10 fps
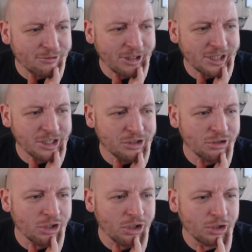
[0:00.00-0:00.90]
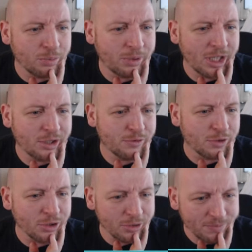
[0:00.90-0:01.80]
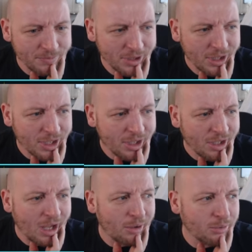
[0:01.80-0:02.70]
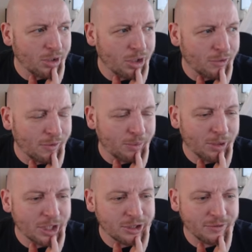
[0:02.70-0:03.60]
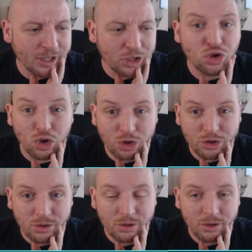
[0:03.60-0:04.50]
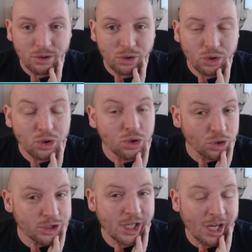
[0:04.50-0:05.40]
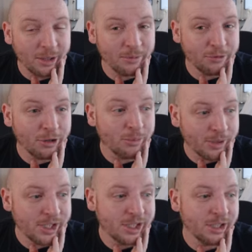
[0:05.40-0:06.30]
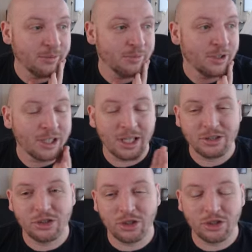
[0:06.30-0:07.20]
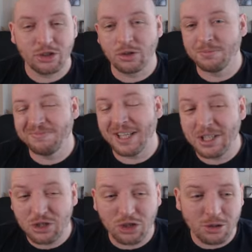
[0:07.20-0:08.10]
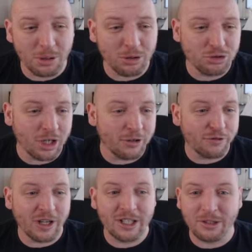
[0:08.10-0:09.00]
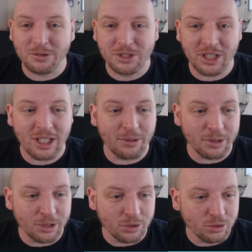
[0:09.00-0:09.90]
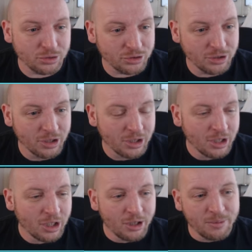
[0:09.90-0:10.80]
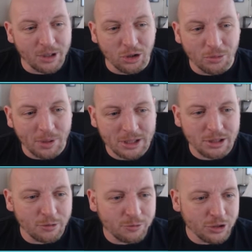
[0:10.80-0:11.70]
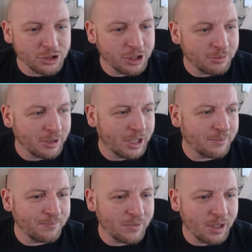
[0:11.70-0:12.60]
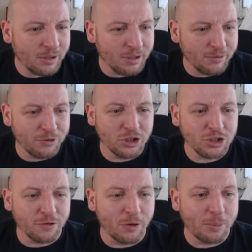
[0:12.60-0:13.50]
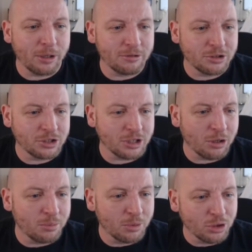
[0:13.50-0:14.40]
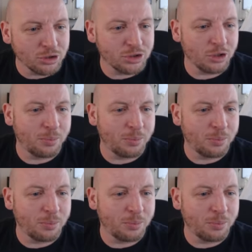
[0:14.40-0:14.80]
register a lot of the players for them. A lot of our players have had good time for our B team last year. So it's just about trying to find out and see how it goes. But going back to our first team then. First off, appearances. Our most